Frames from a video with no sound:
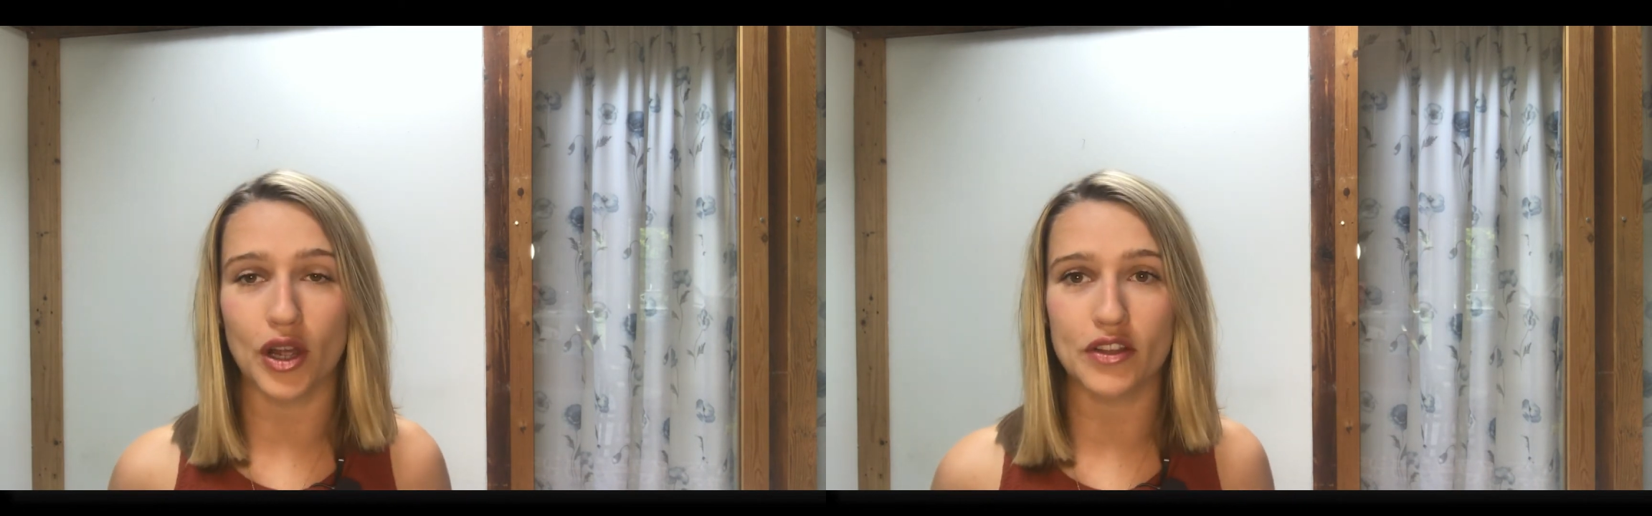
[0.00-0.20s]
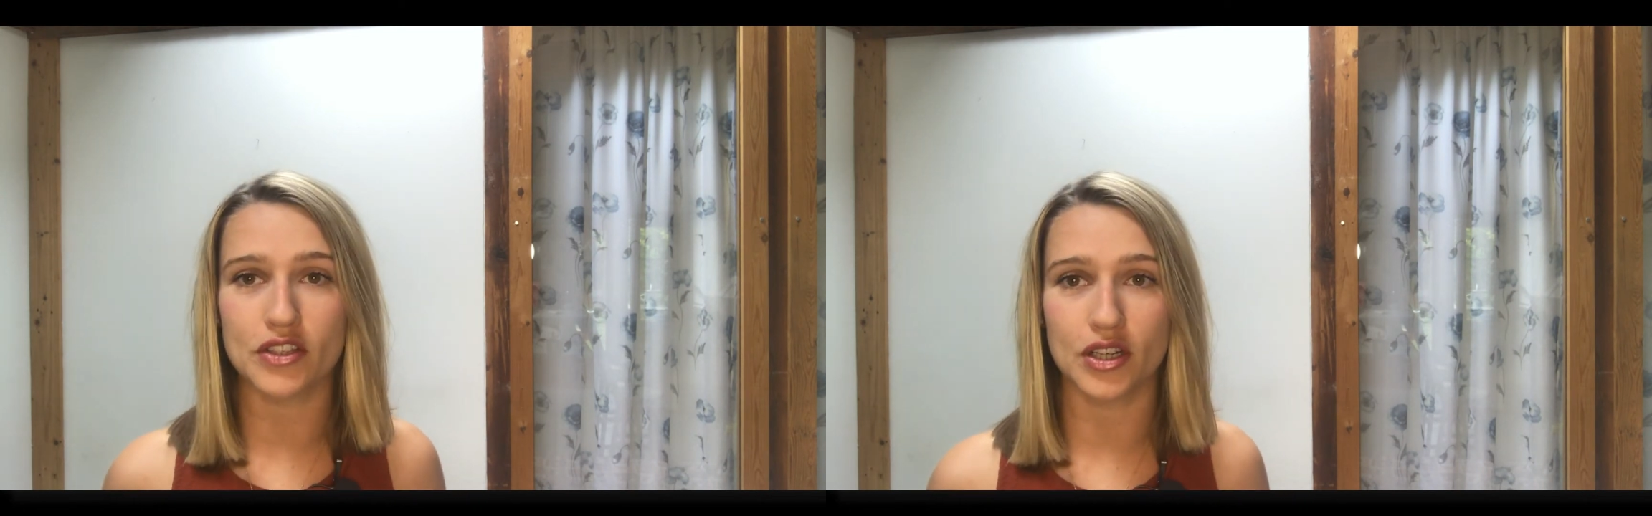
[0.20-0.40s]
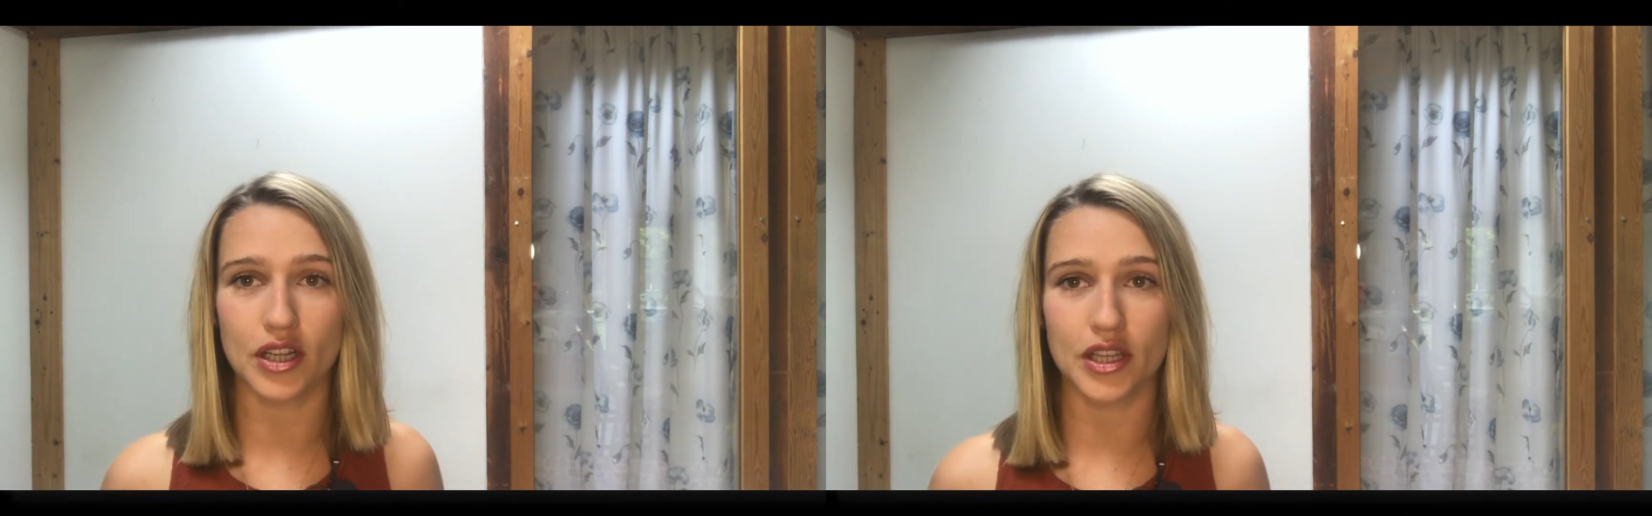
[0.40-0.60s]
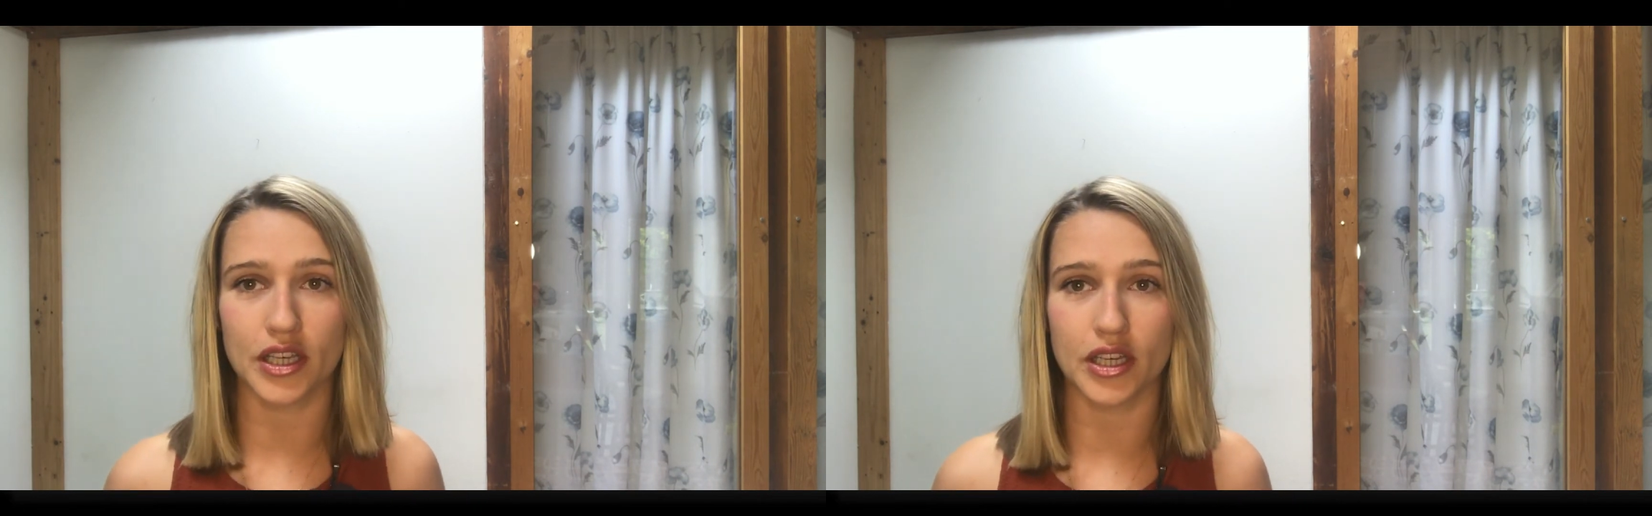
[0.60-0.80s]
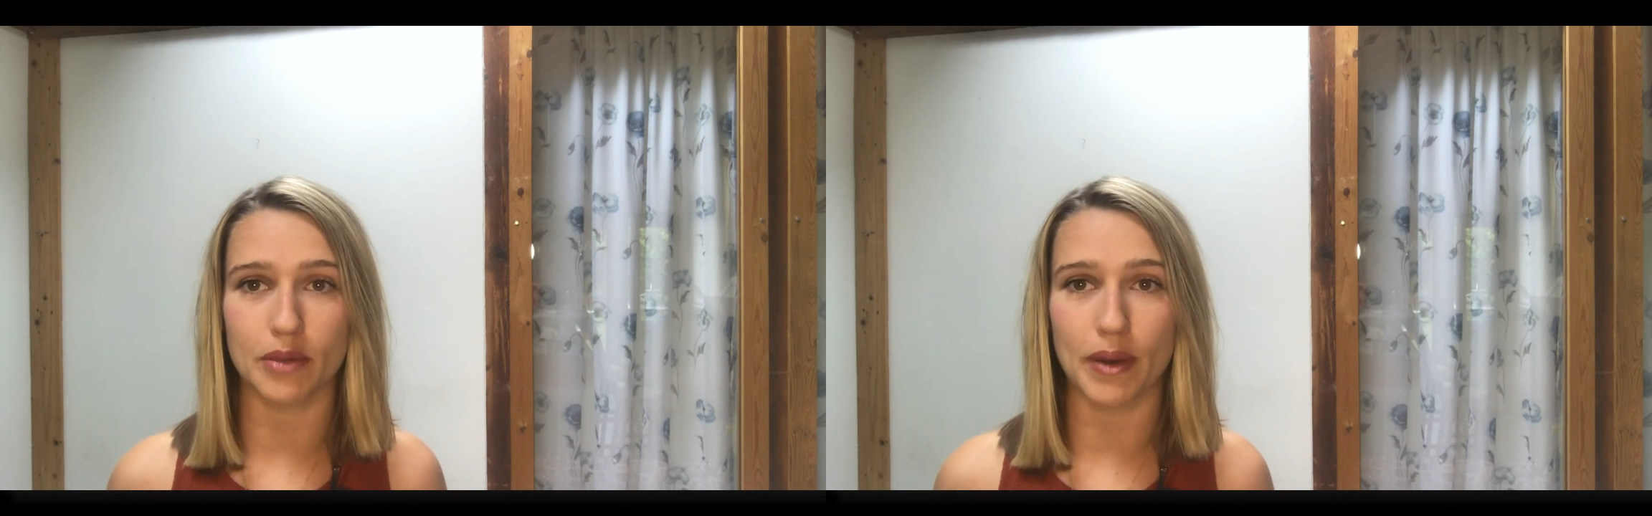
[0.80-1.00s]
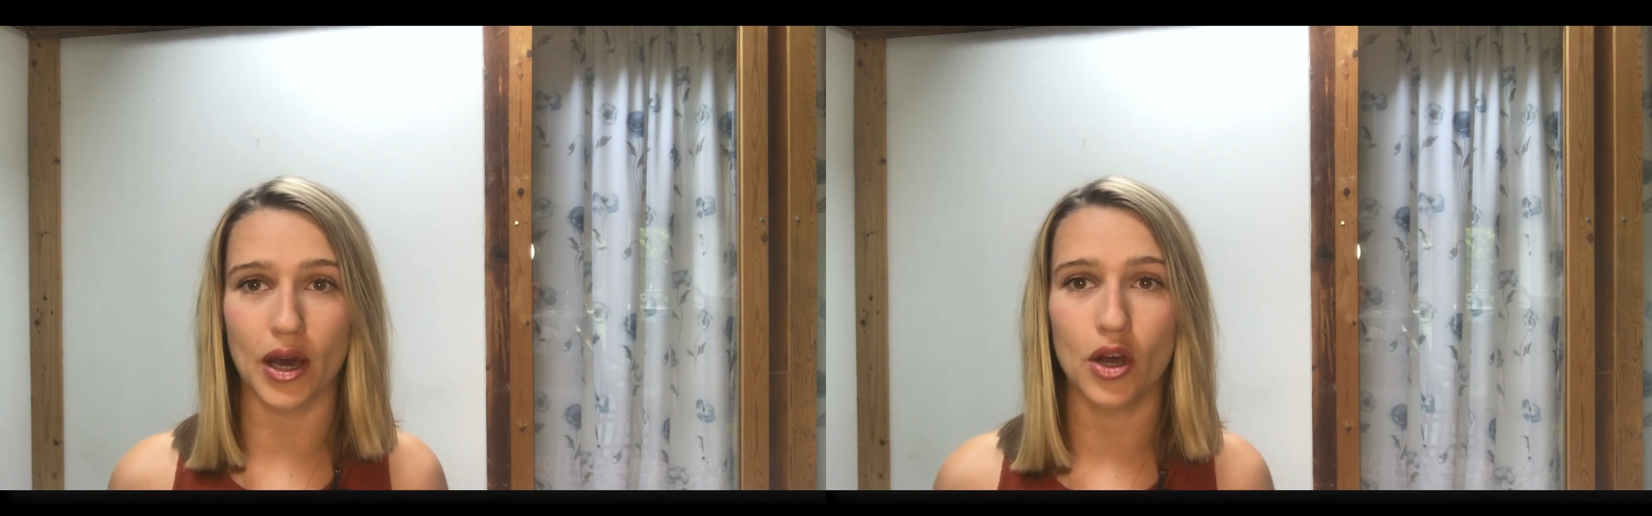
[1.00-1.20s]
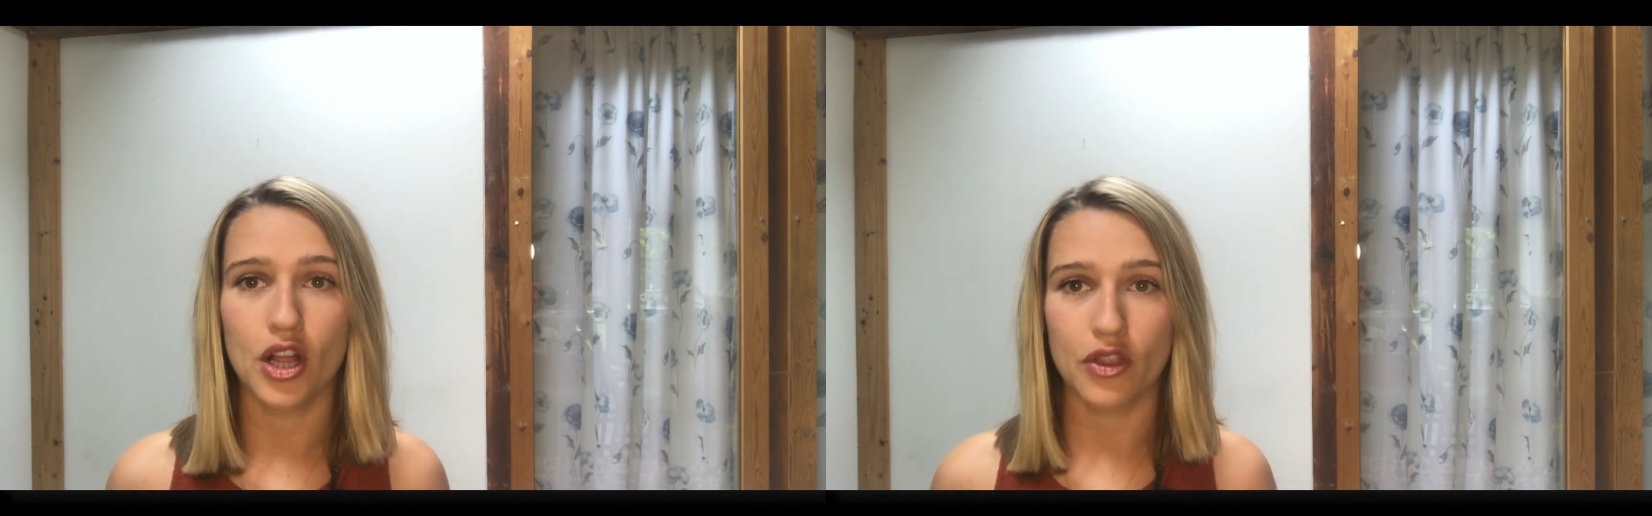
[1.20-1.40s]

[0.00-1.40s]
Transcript: and start thinking about